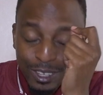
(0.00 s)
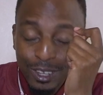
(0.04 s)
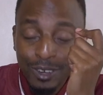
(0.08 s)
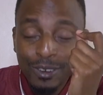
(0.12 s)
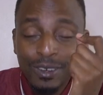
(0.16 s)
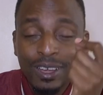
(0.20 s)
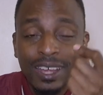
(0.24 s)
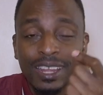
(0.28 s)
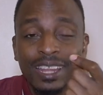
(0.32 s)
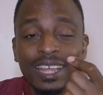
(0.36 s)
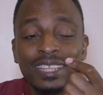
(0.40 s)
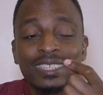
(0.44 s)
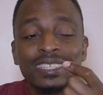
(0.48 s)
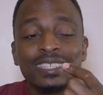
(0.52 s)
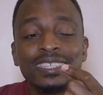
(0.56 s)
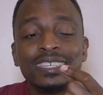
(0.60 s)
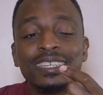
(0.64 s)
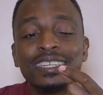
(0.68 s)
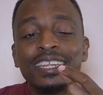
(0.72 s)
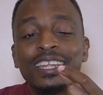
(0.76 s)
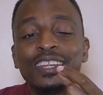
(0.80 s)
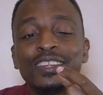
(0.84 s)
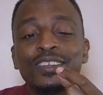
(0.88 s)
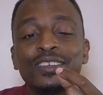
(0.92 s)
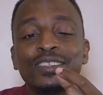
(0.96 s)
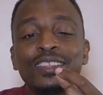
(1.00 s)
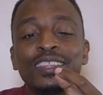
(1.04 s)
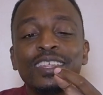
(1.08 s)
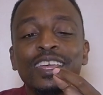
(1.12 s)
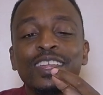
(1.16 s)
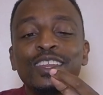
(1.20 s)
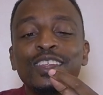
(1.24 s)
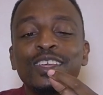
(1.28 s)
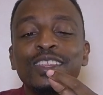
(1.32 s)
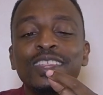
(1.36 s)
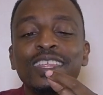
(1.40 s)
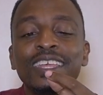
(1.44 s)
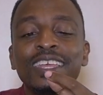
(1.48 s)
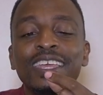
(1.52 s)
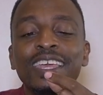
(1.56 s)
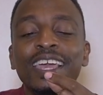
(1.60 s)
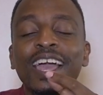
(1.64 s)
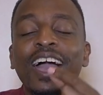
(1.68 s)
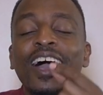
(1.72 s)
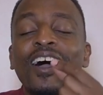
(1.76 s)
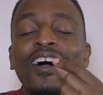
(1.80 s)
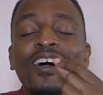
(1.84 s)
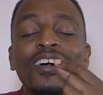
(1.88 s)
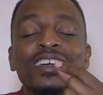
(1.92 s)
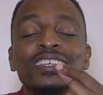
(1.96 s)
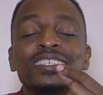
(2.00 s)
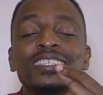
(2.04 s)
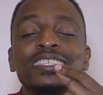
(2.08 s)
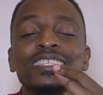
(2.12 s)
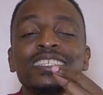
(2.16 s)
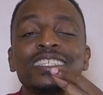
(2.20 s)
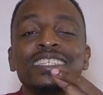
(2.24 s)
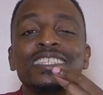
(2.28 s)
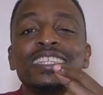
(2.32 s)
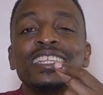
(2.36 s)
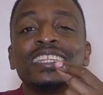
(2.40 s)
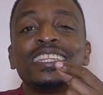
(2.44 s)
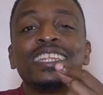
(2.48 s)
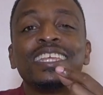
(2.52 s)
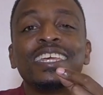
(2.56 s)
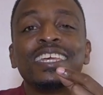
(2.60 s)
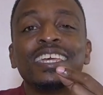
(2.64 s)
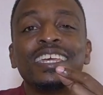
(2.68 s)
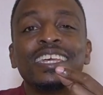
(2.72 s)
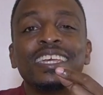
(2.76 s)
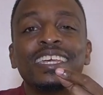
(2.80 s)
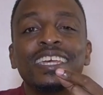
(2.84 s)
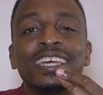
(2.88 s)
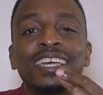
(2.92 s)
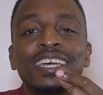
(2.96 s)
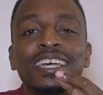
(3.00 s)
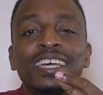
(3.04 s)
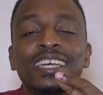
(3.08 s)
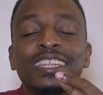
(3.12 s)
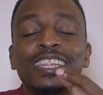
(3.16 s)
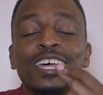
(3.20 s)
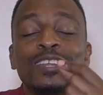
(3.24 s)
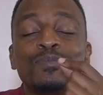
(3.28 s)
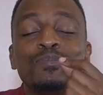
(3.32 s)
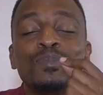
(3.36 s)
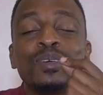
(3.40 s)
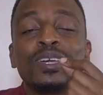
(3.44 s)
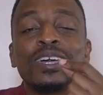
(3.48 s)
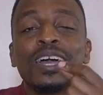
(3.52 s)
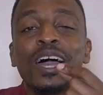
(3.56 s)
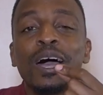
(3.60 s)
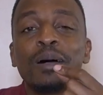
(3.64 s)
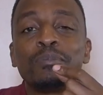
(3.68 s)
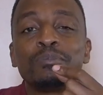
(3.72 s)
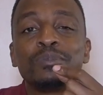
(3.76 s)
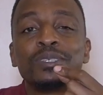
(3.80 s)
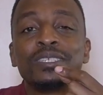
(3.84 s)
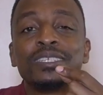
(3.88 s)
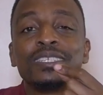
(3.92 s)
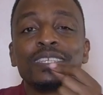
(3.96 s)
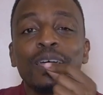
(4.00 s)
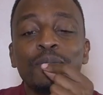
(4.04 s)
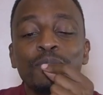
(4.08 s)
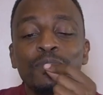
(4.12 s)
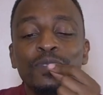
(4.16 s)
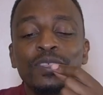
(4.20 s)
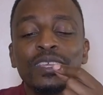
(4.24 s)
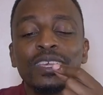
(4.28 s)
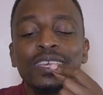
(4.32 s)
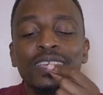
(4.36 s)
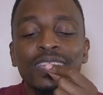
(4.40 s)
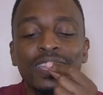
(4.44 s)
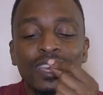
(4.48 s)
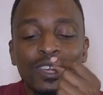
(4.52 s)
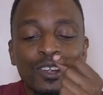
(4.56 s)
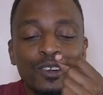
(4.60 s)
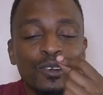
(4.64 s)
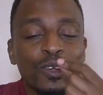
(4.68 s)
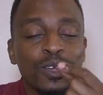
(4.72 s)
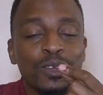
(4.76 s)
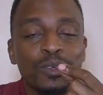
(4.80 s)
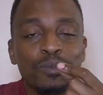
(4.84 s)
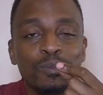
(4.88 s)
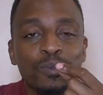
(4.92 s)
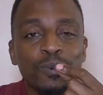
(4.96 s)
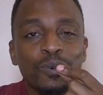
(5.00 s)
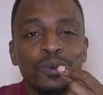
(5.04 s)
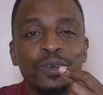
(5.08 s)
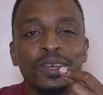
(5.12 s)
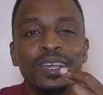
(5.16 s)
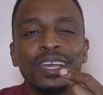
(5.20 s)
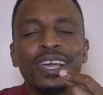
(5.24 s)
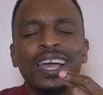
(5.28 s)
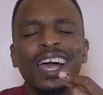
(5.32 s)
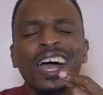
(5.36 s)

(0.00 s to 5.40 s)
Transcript: you look at that seed and, you, and you're thinking, how is this the thing that becomes something incredible?